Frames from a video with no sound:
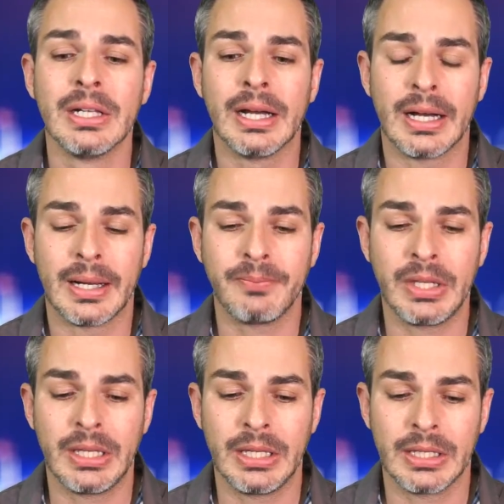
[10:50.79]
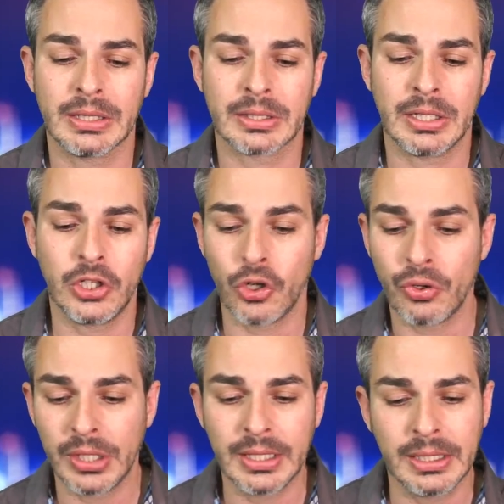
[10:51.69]
And, you know,
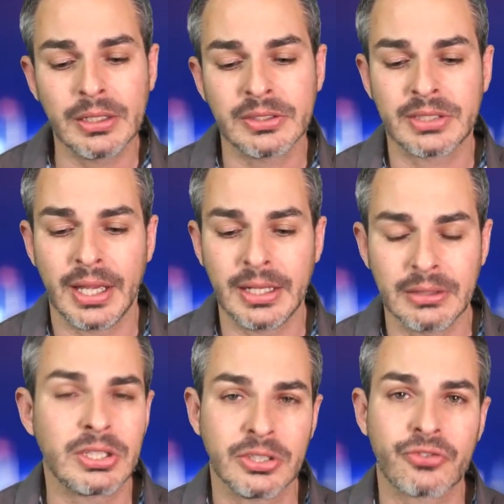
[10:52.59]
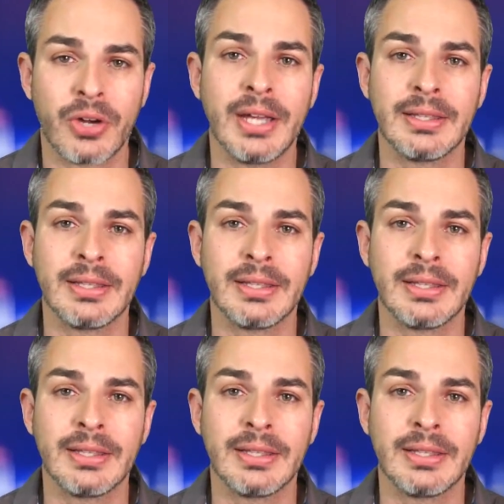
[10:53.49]
and Elon said, and he's right,